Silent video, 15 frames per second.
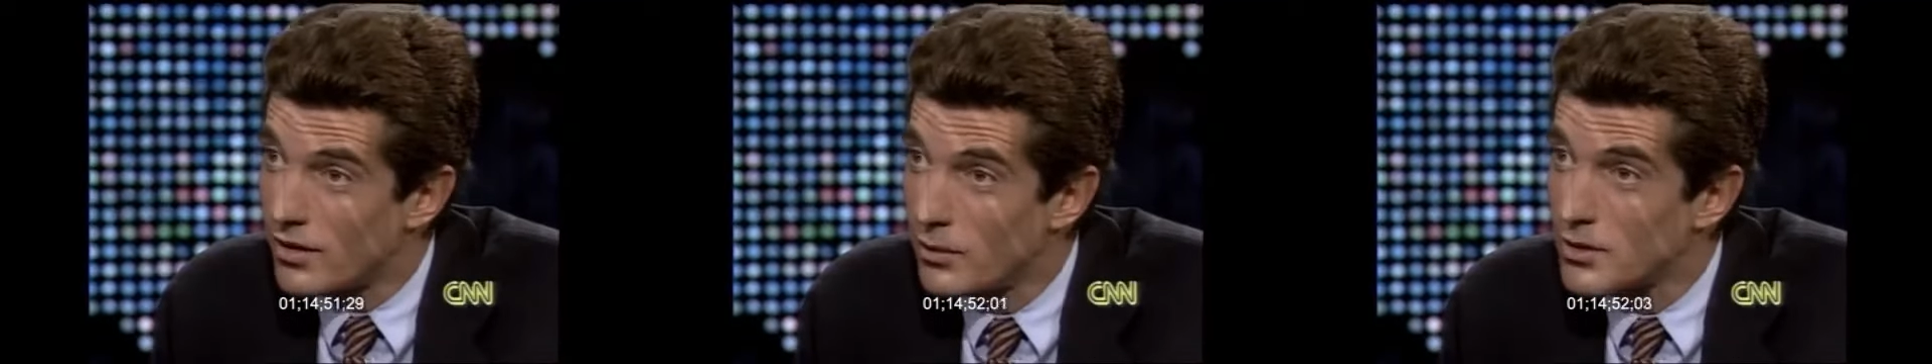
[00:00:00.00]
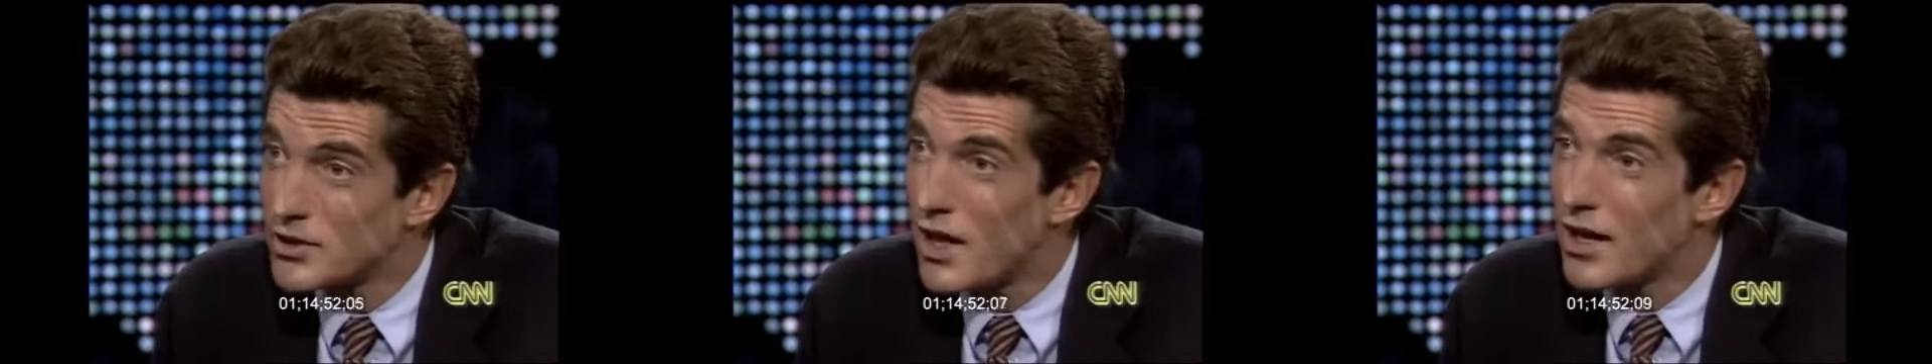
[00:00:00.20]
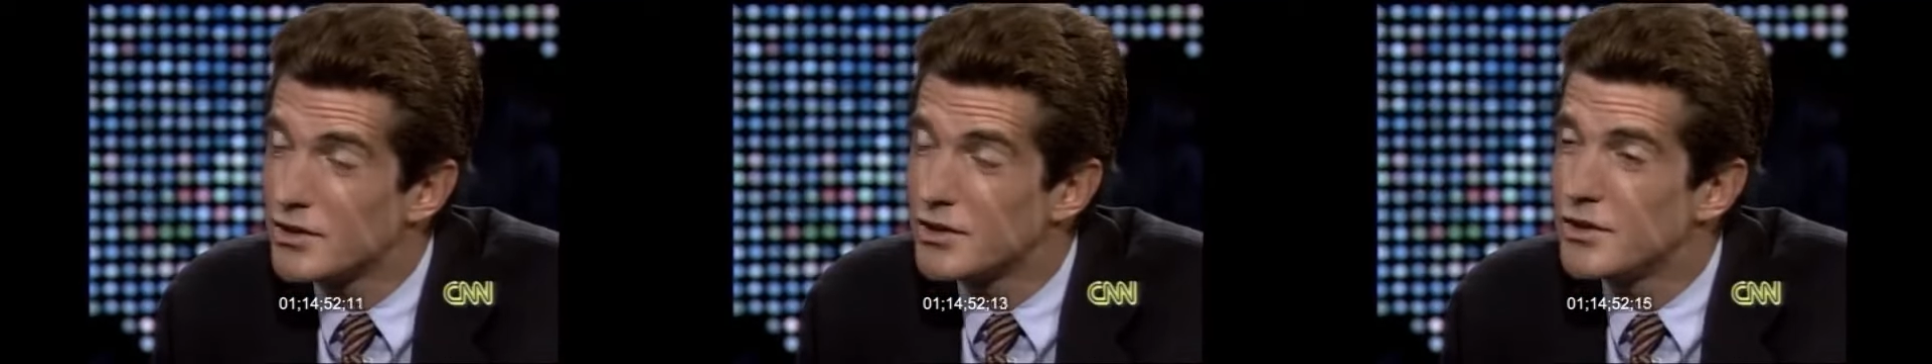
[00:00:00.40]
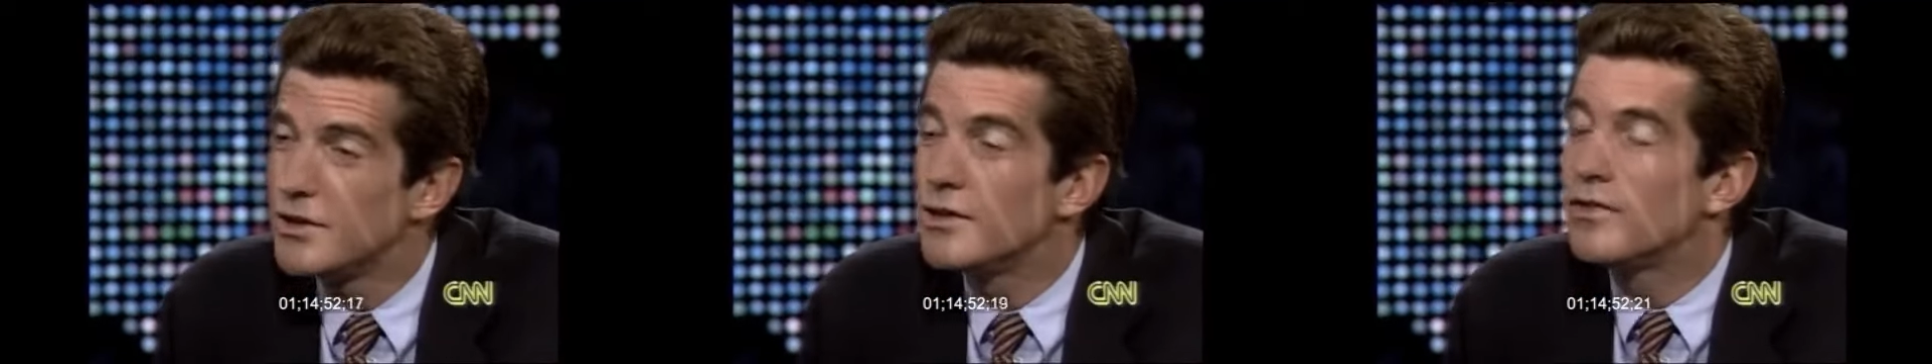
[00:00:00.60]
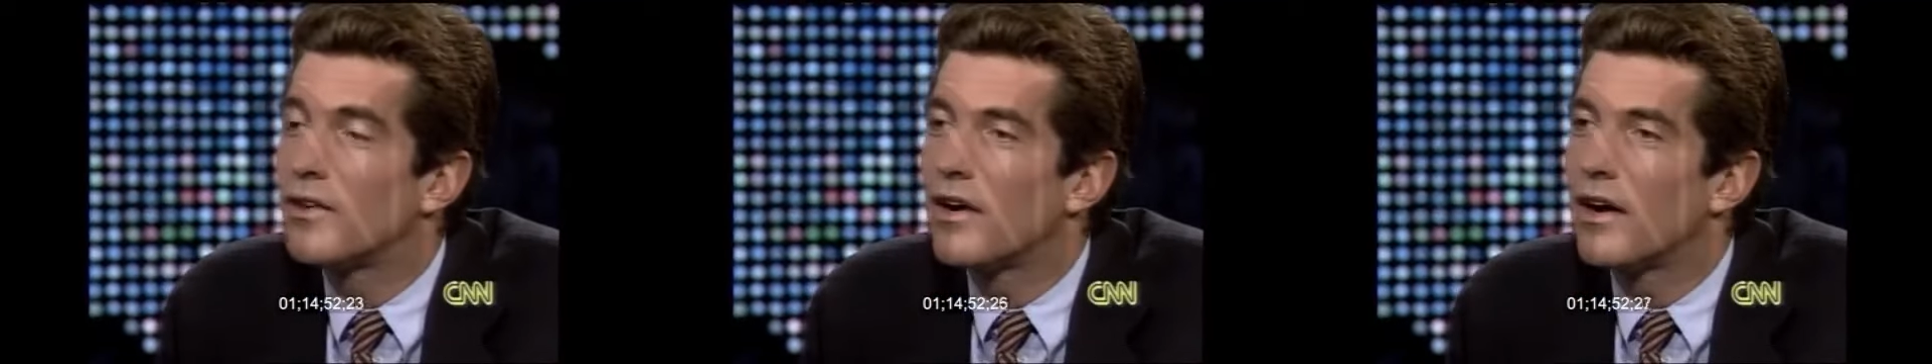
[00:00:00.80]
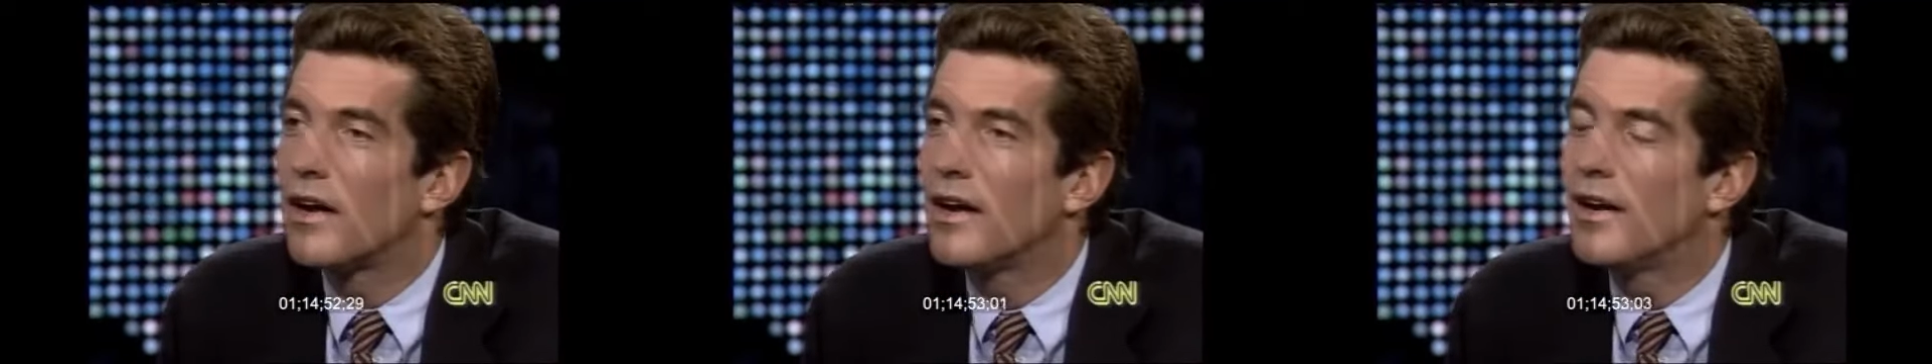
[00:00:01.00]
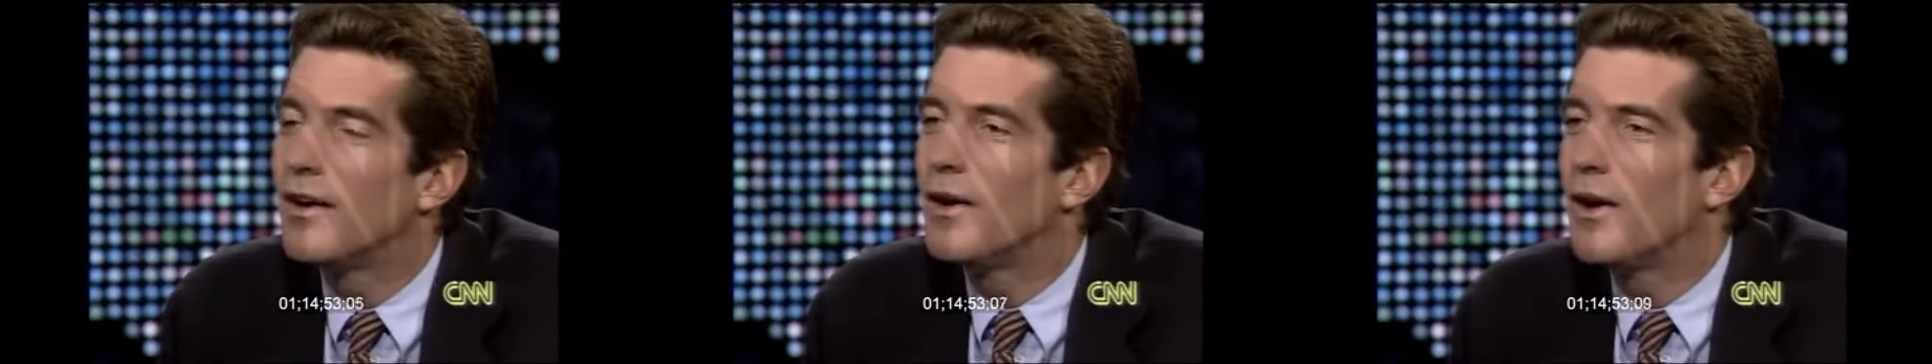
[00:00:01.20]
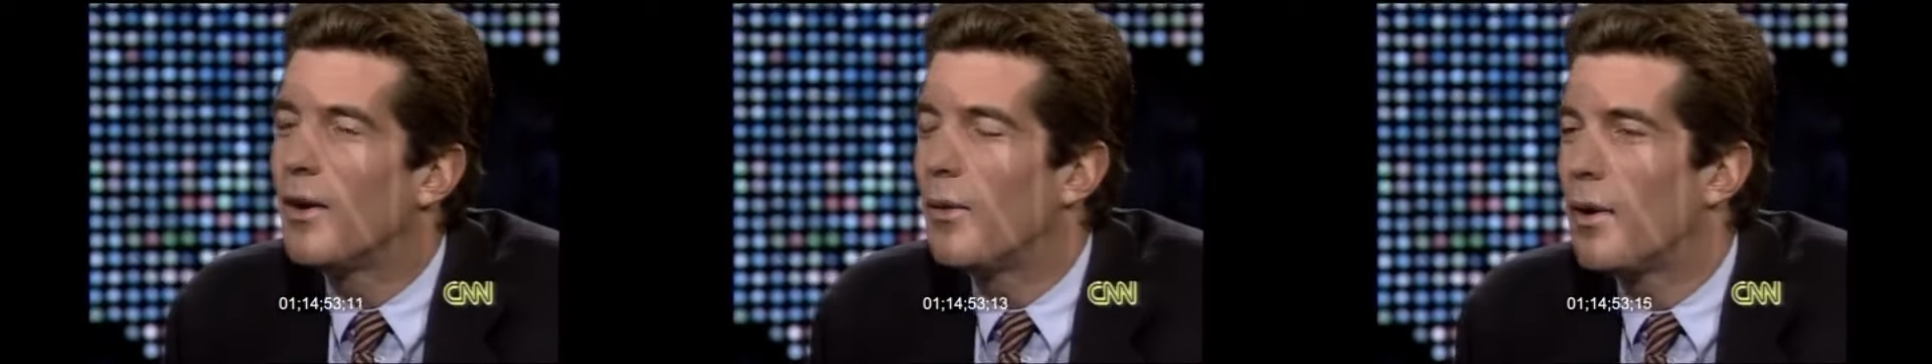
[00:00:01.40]
which actually she's very
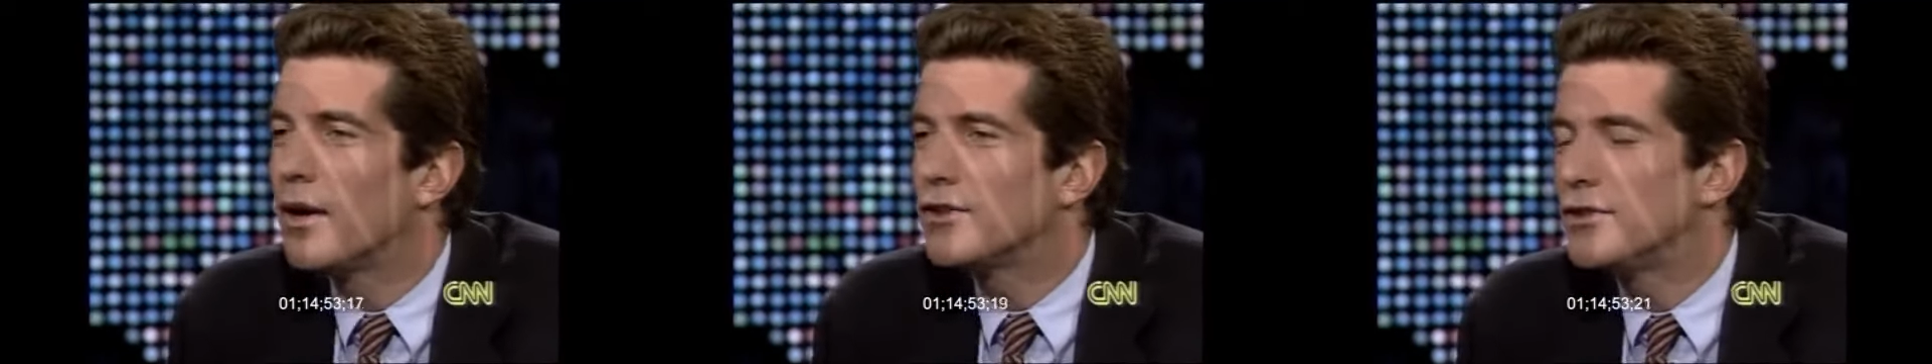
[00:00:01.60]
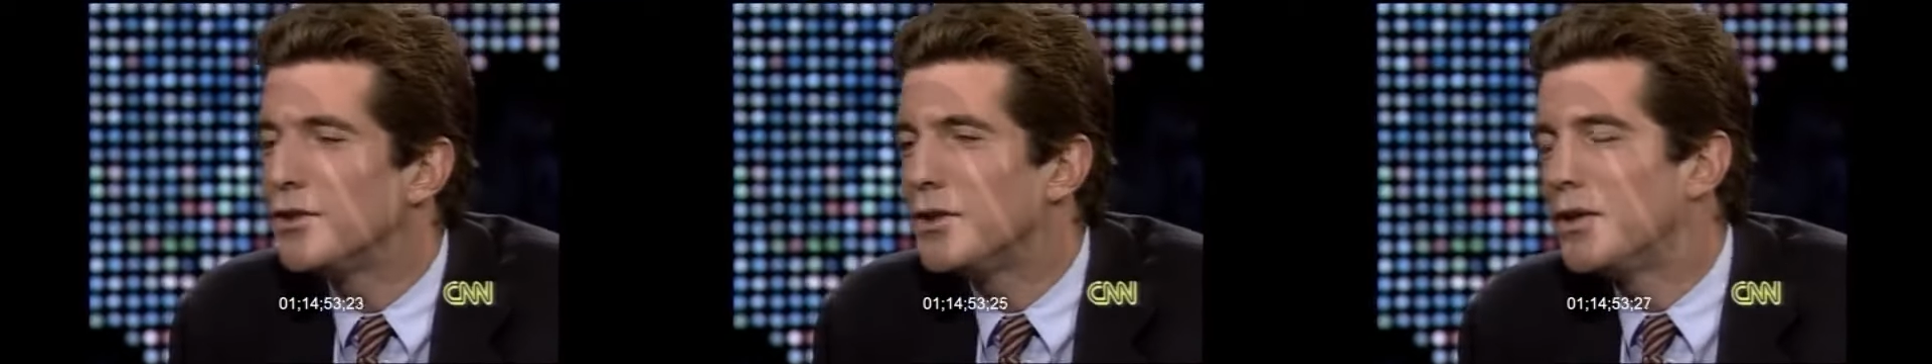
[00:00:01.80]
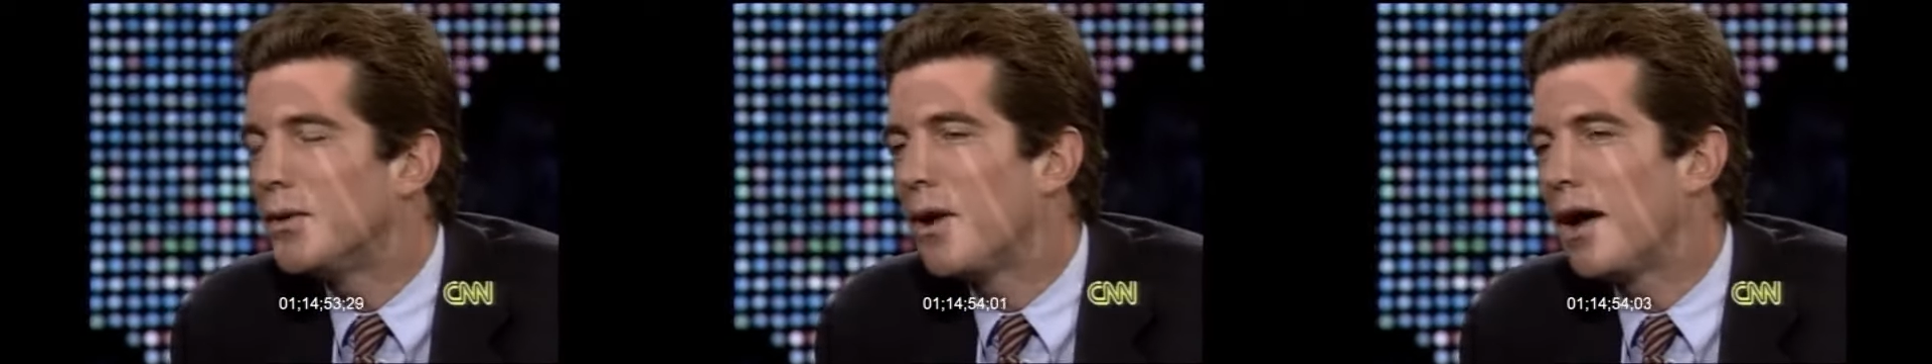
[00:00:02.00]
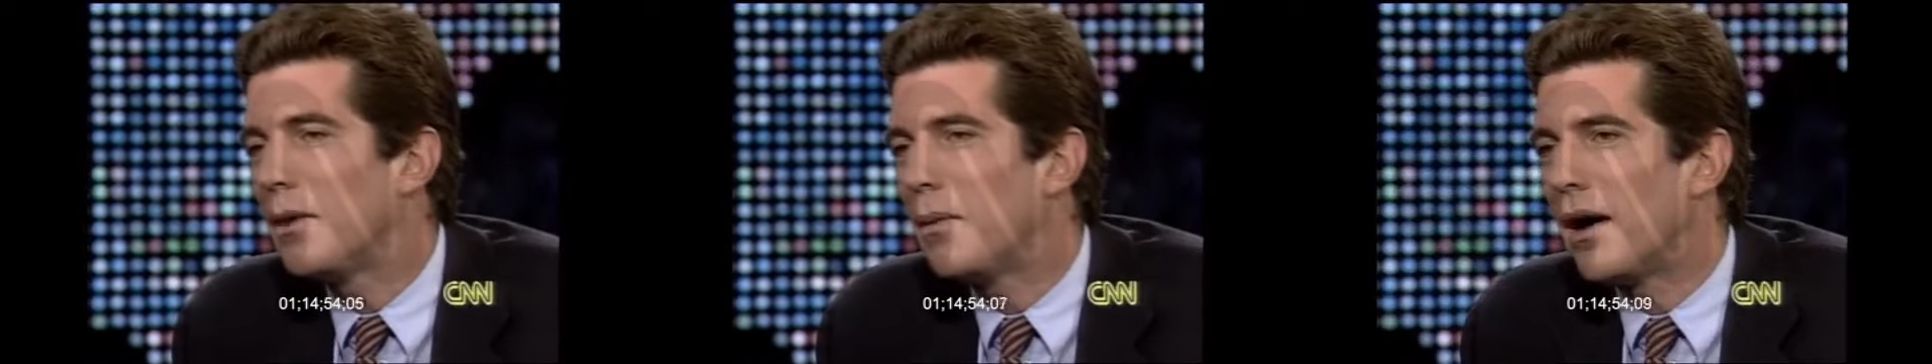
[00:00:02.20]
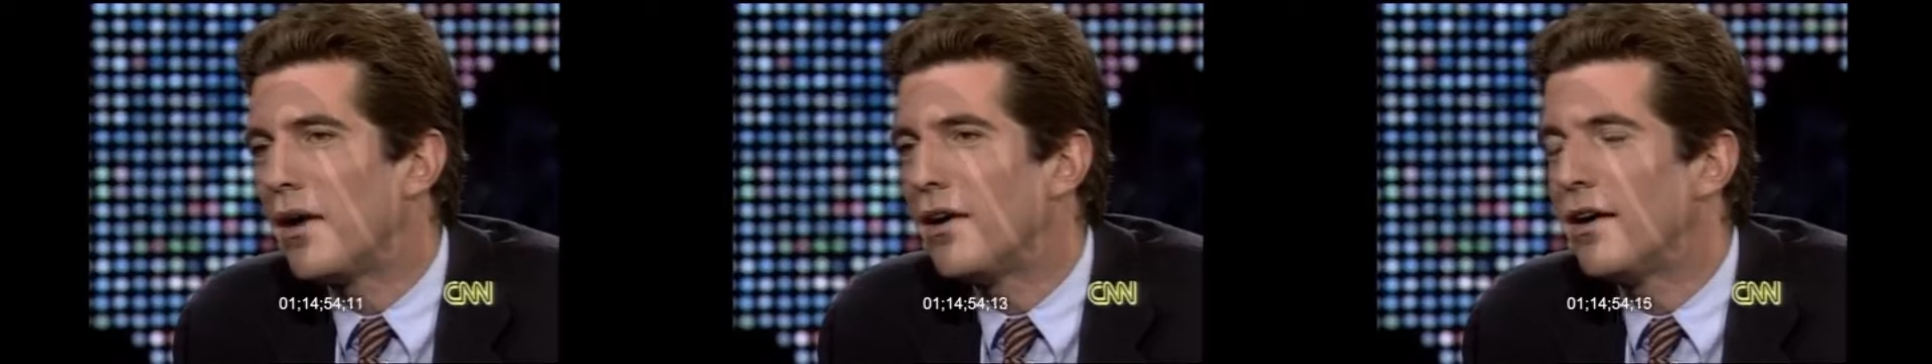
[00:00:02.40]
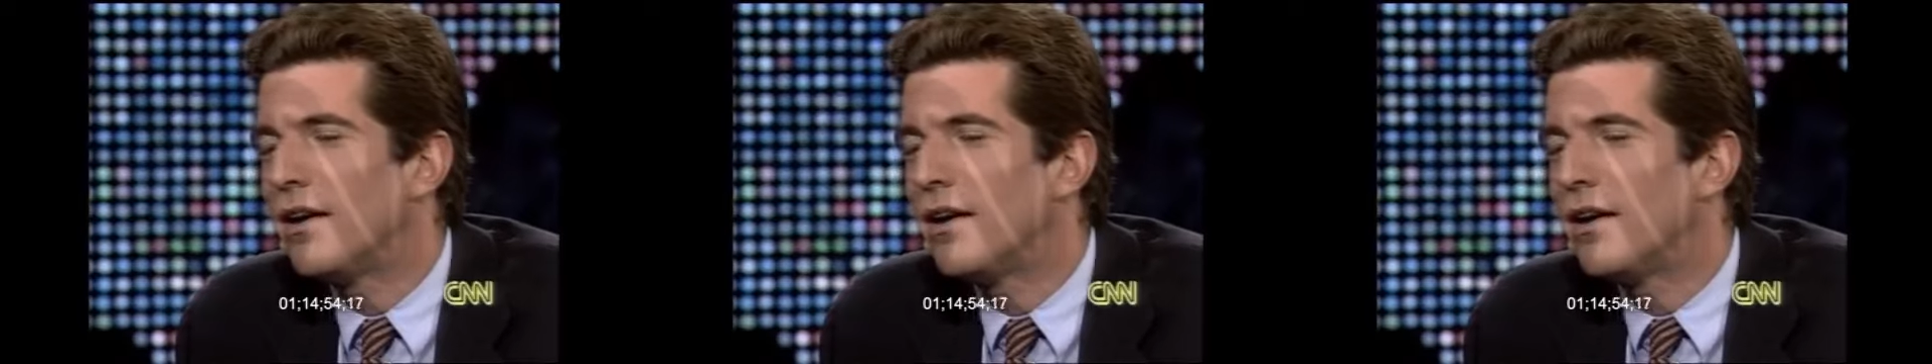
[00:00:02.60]
well suited to write about.